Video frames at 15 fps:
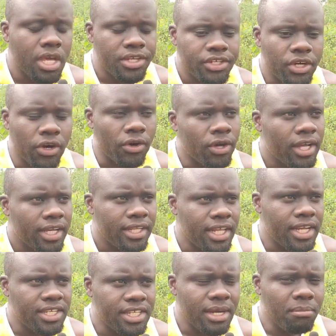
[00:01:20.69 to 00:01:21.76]
so
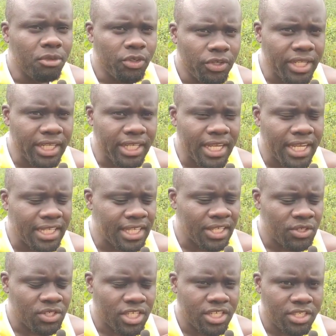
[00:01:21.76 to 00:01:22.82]
there is some trick that he
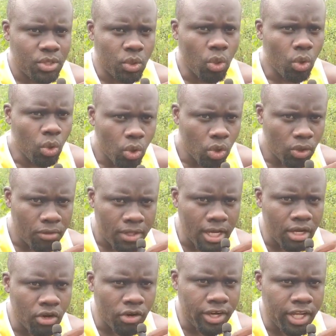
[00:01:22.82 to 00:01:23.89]
uses to hook the
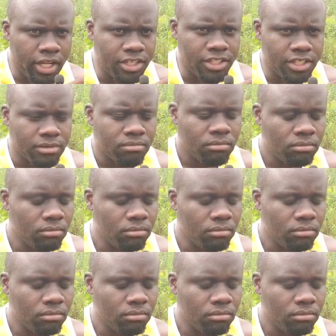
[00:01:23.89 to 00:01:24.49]
audience.